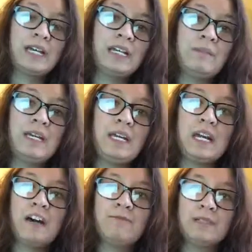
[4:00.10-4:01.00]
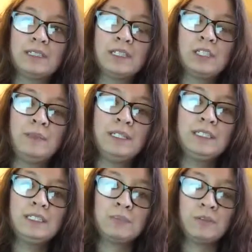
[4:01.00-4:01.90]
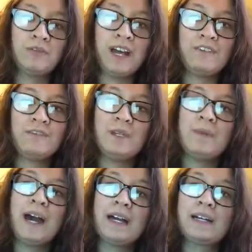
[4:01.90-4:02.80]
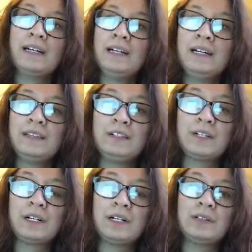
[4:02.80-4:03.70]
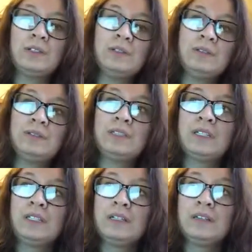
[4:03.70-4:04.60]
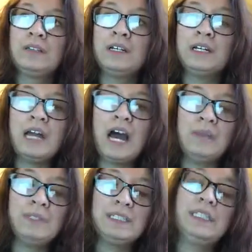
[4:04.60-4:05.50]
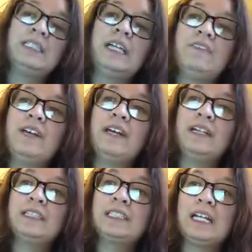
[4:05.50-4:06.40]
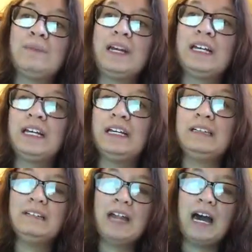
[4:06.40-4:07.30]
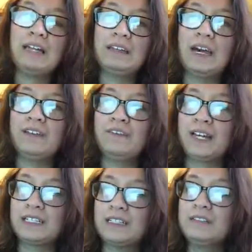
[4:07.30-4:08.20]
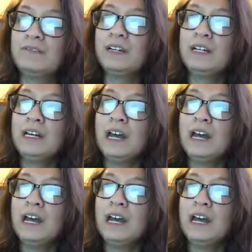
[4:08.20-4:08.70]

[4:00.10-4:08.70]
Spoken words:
not going to be enough participants to provide feedback, then you're going to lose the anonymousness of it, and it's going to make it not that effective.